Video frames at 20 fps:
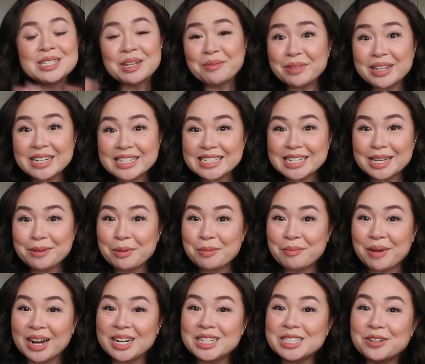Something to keep in
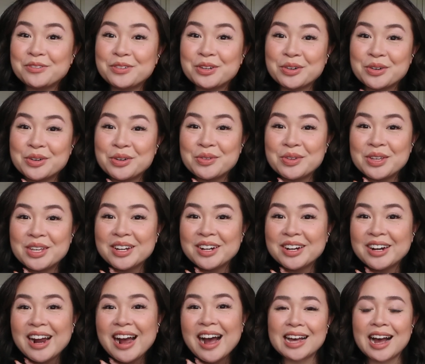mind if you're new here,